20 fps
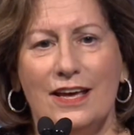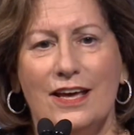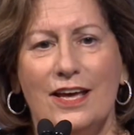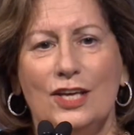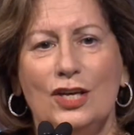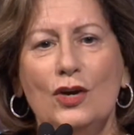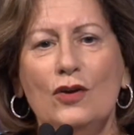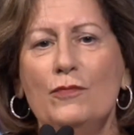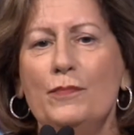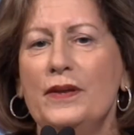
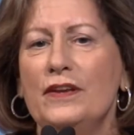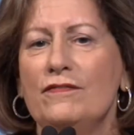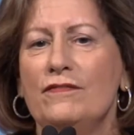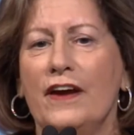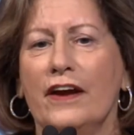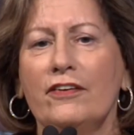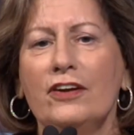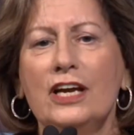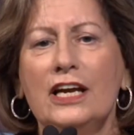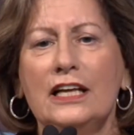You have been
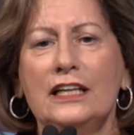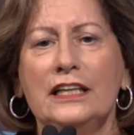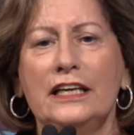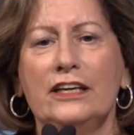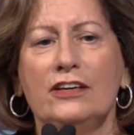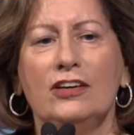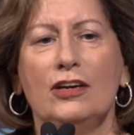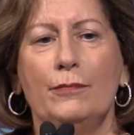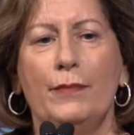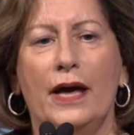very
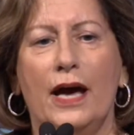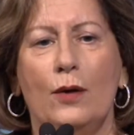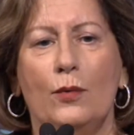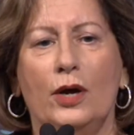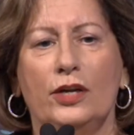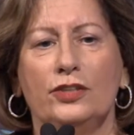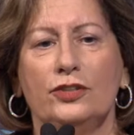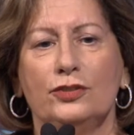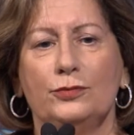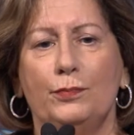clear about
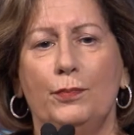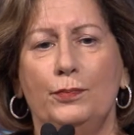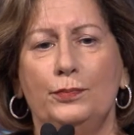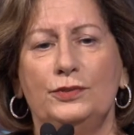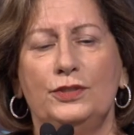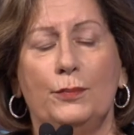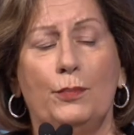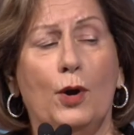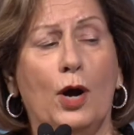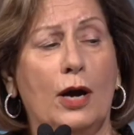what your
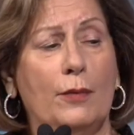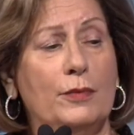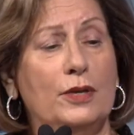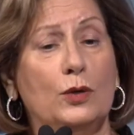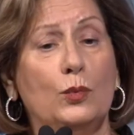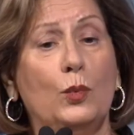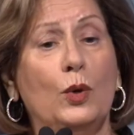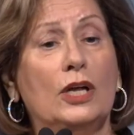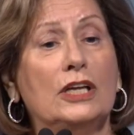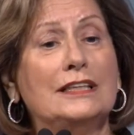department
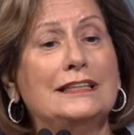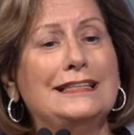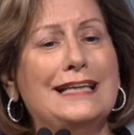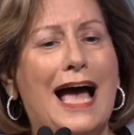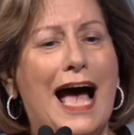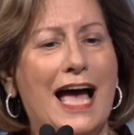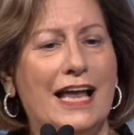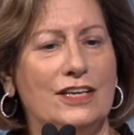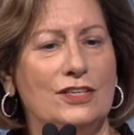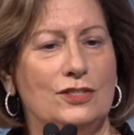will
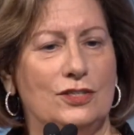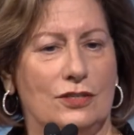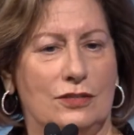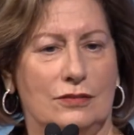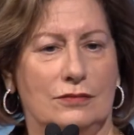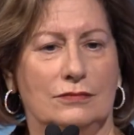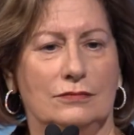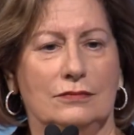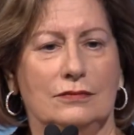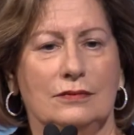not do.
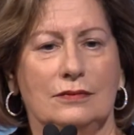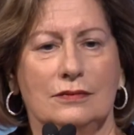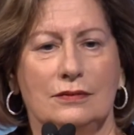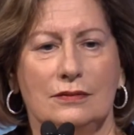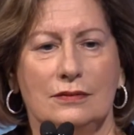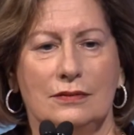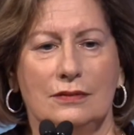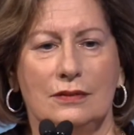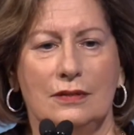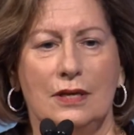
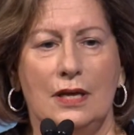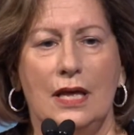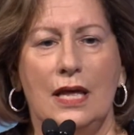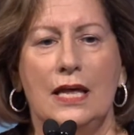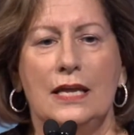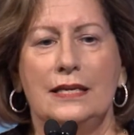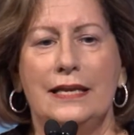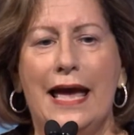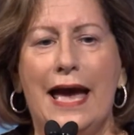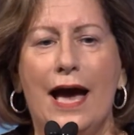
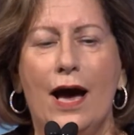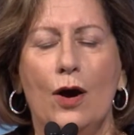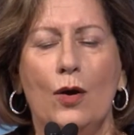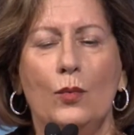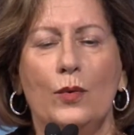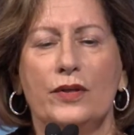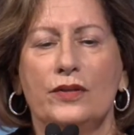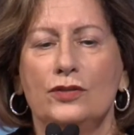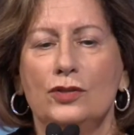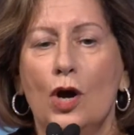Now,
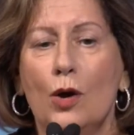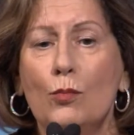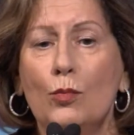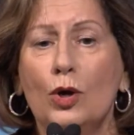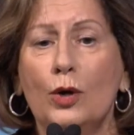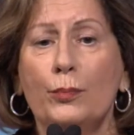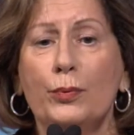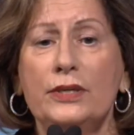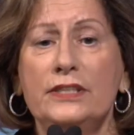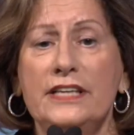with no more
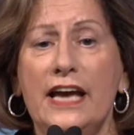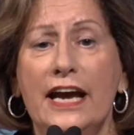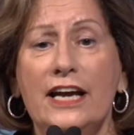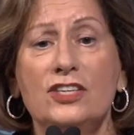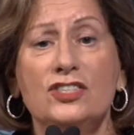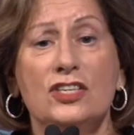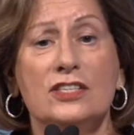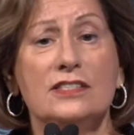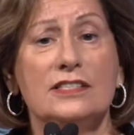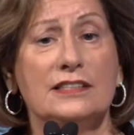
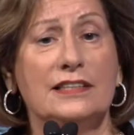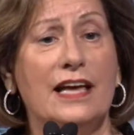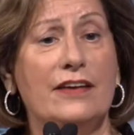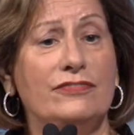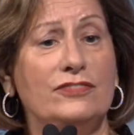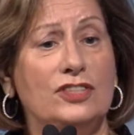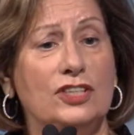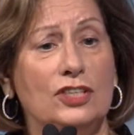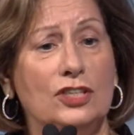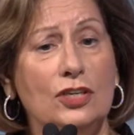protections left
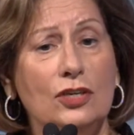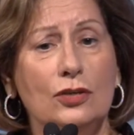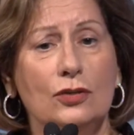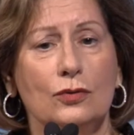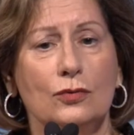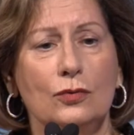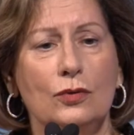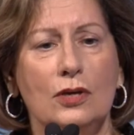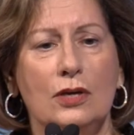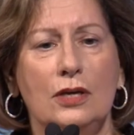to
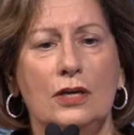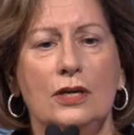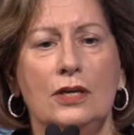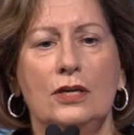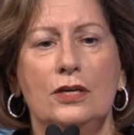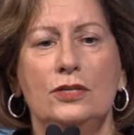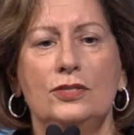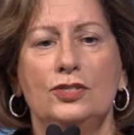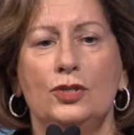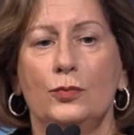you
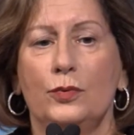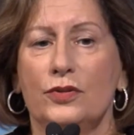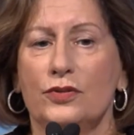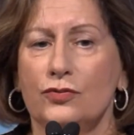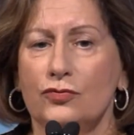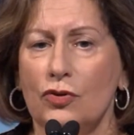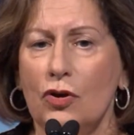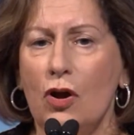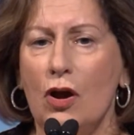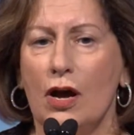to
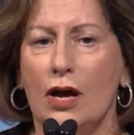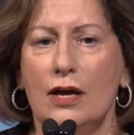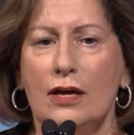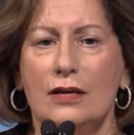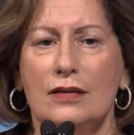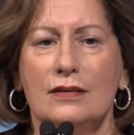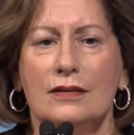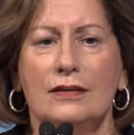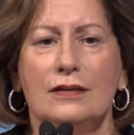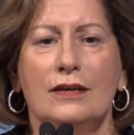withdraw,
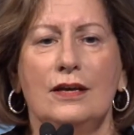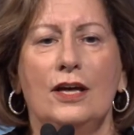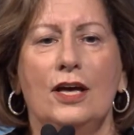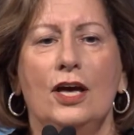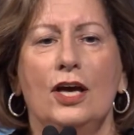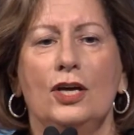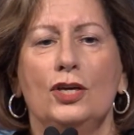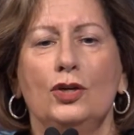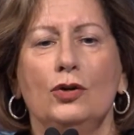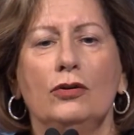
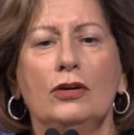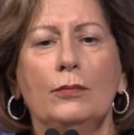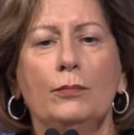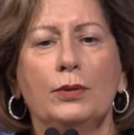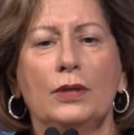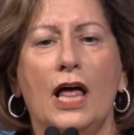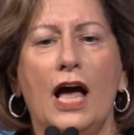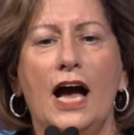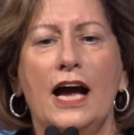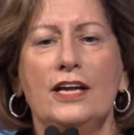you're
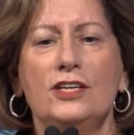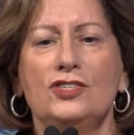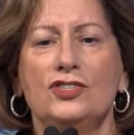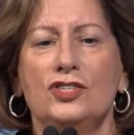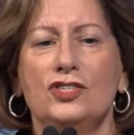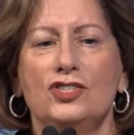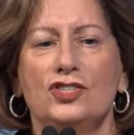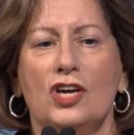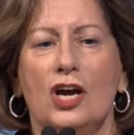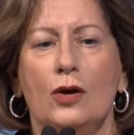obliged to
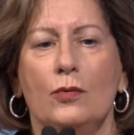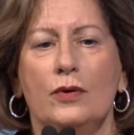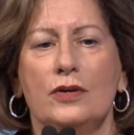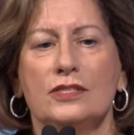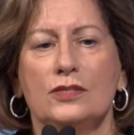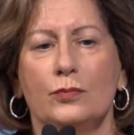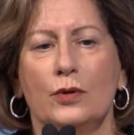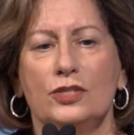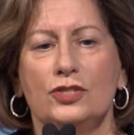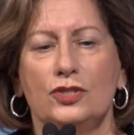show us
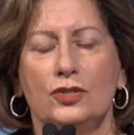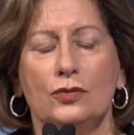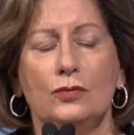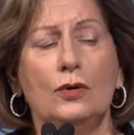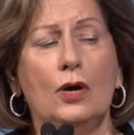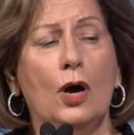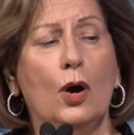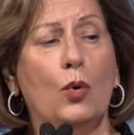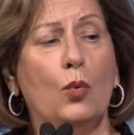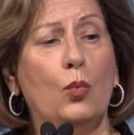what you
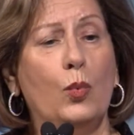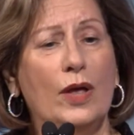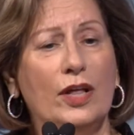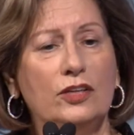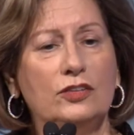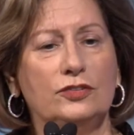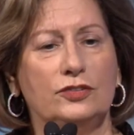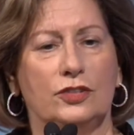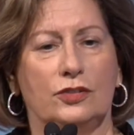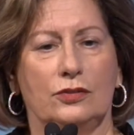will
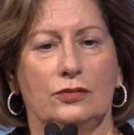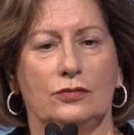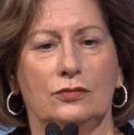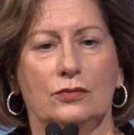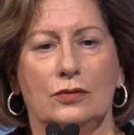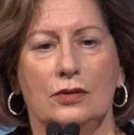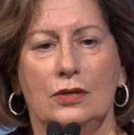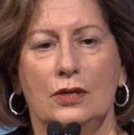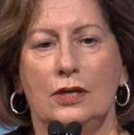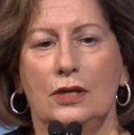do
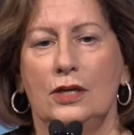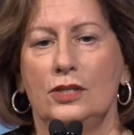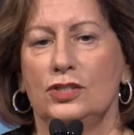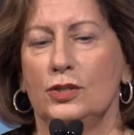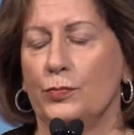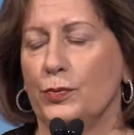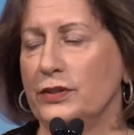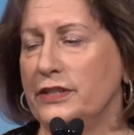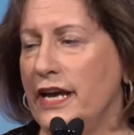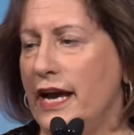to
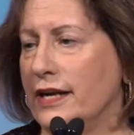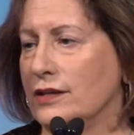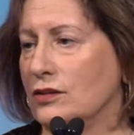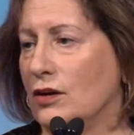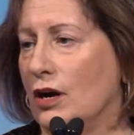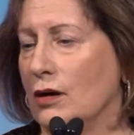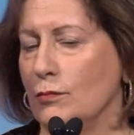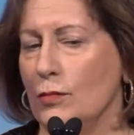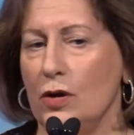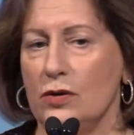protect
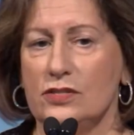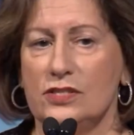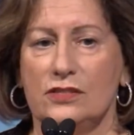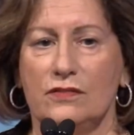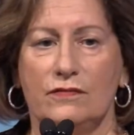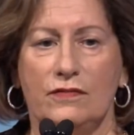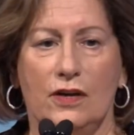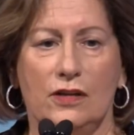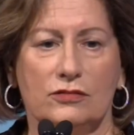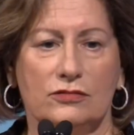our most
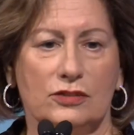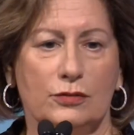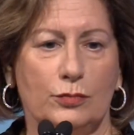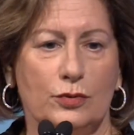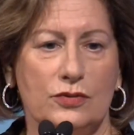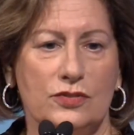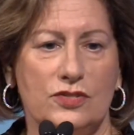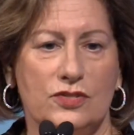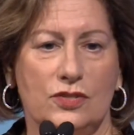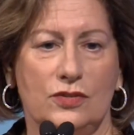vulnerable
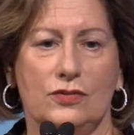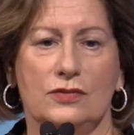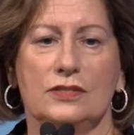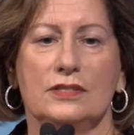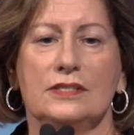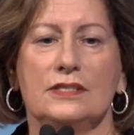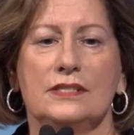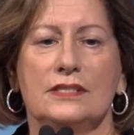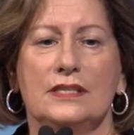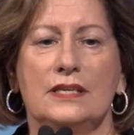
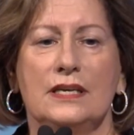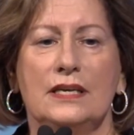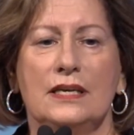students.